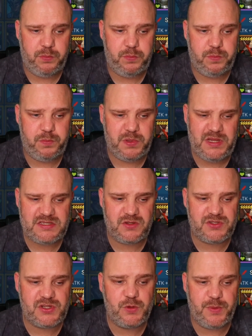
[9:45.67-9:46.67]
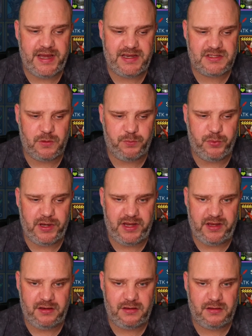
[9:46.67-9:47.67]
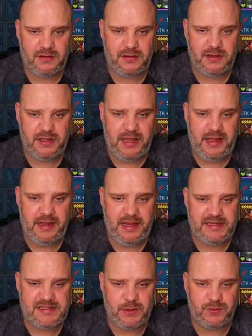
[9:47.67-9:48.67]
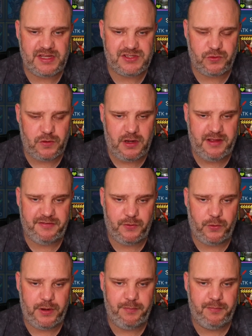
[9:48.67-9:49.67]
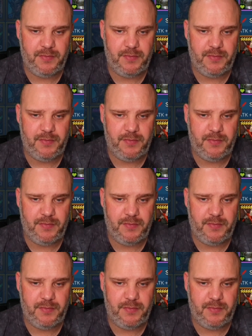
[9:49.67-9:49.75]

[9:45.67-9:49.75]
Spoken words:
But that's not too bad, it's not brilliant. It still does alright for him,